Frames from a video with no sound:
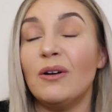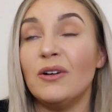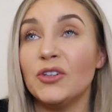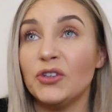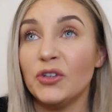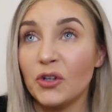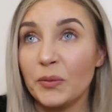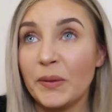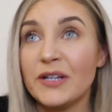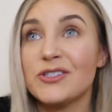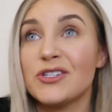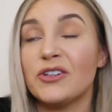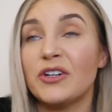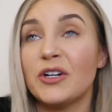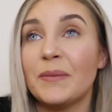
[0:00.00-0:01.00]
you're about
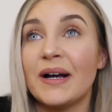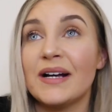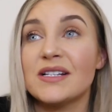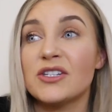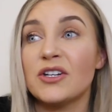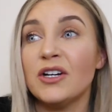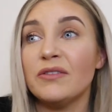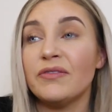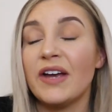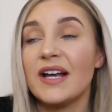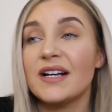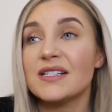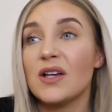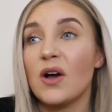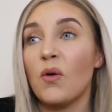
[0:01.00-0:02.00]
to look at my
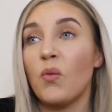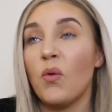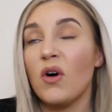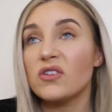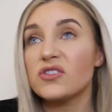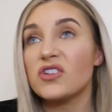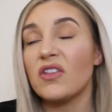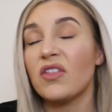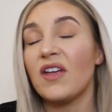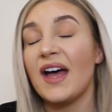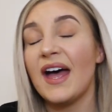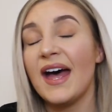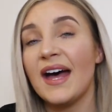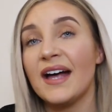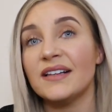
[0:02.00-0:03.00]
cervix. What the
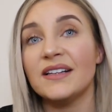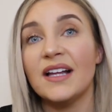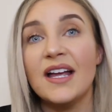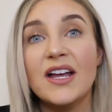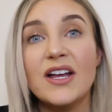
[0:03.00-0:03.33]
hell?